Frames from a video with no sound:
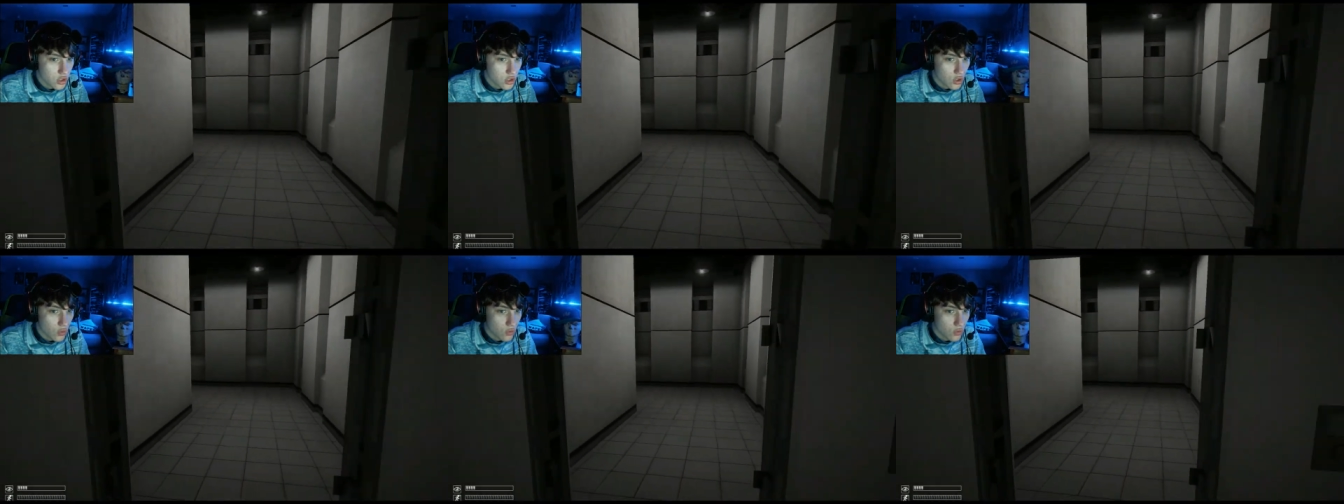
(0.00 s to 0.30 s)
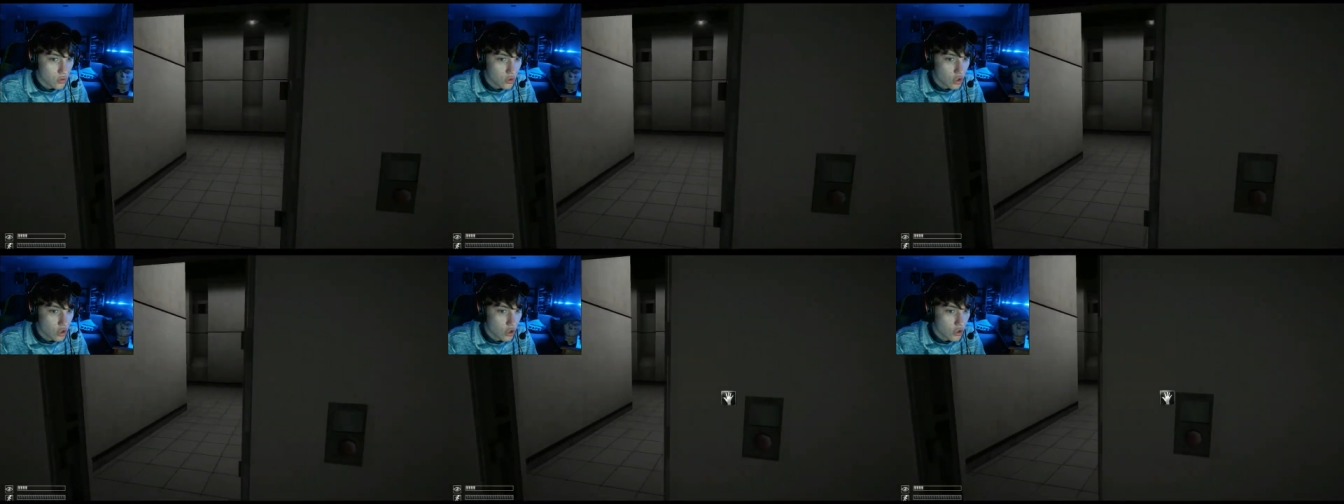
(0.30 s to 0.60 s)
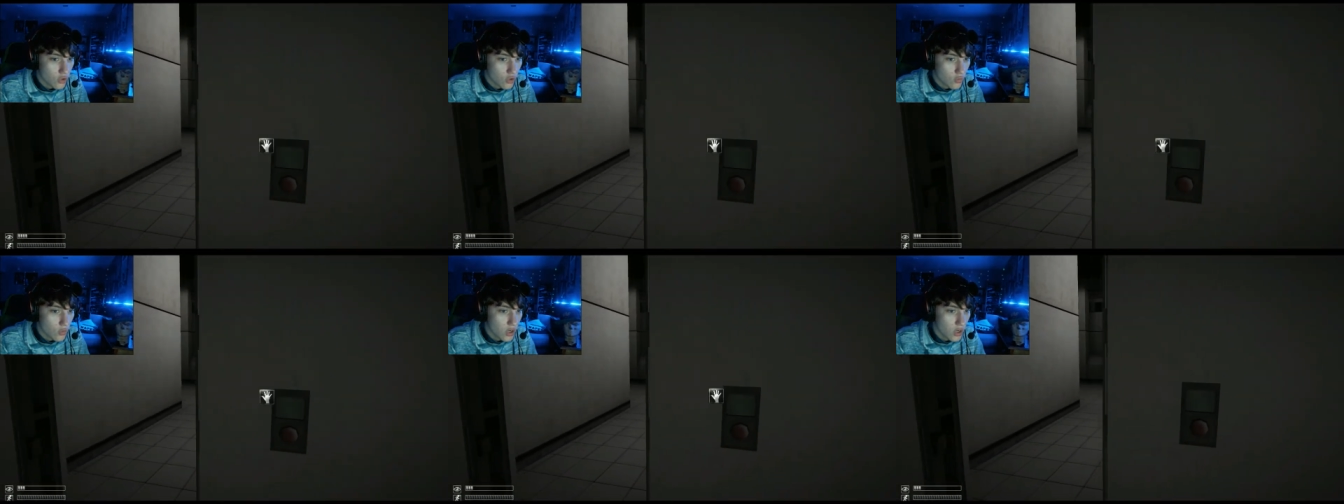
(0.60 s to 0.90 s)
Don't turn
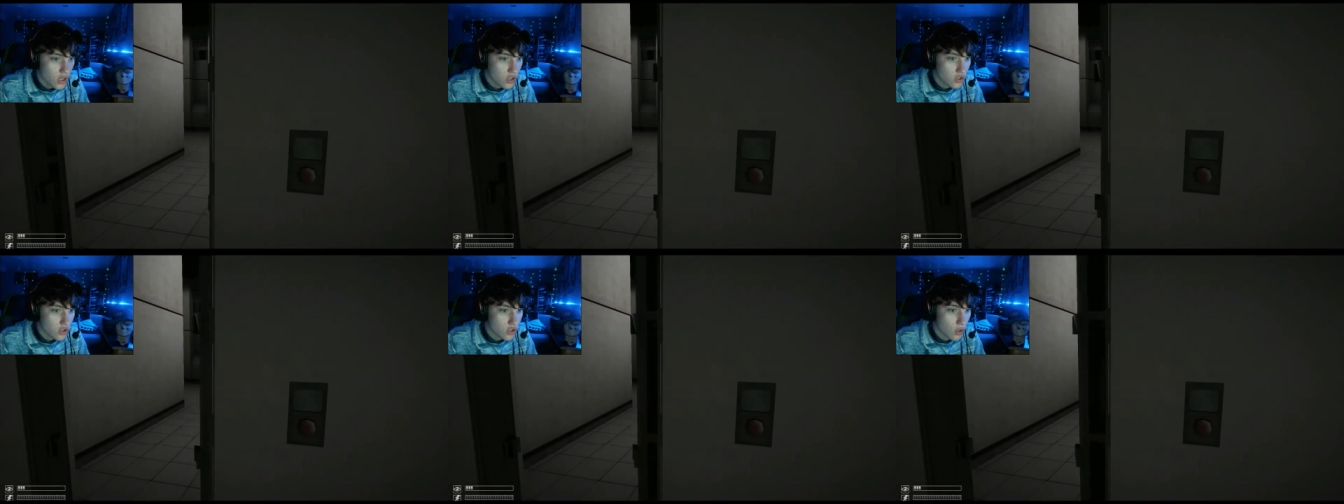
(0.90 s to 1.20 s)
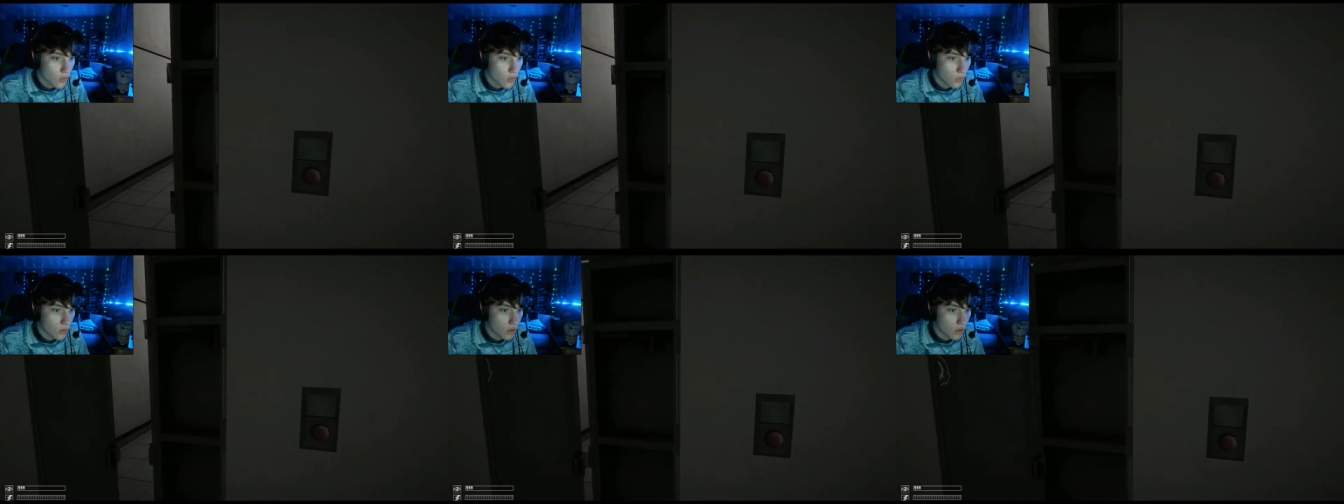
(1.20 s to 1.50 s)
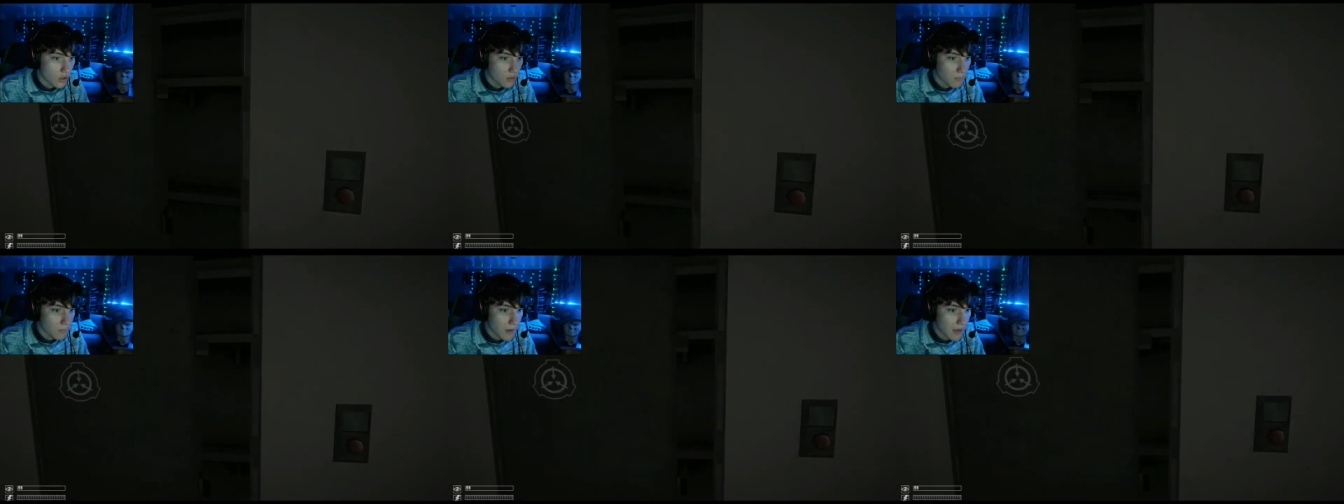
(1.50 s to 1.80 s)
away. Don't
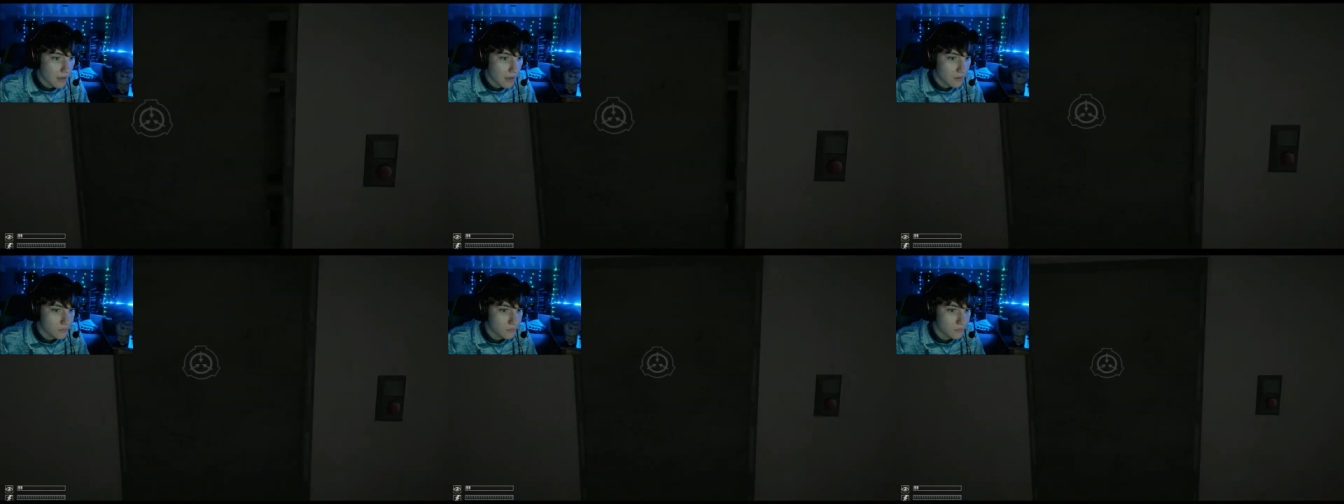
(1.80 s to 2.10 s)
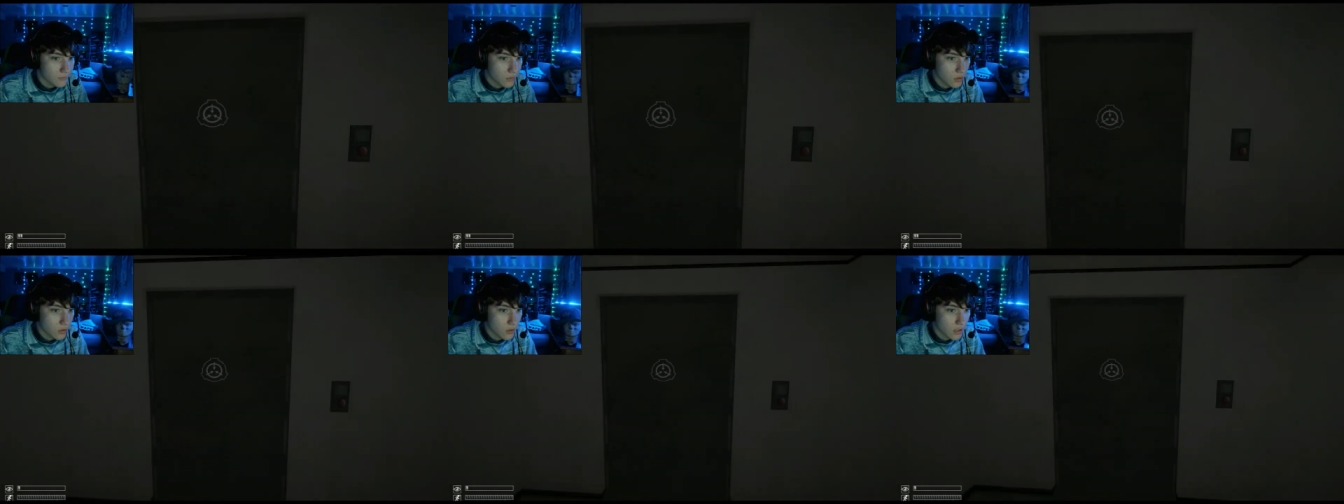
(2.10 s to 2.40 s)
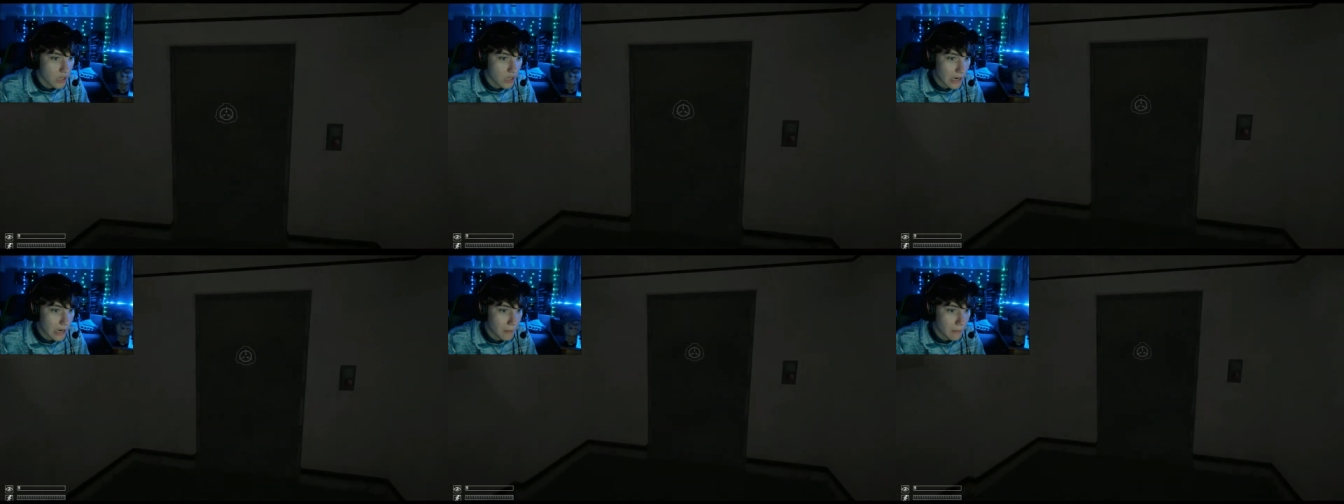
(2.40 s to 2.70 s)
look back.
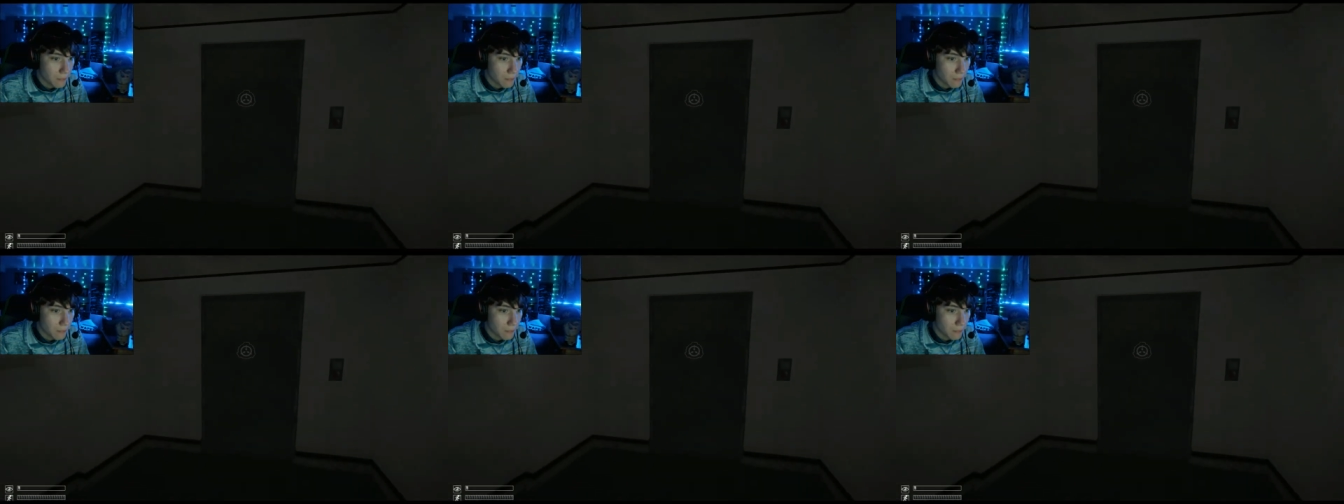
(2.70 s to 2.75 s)
Okay.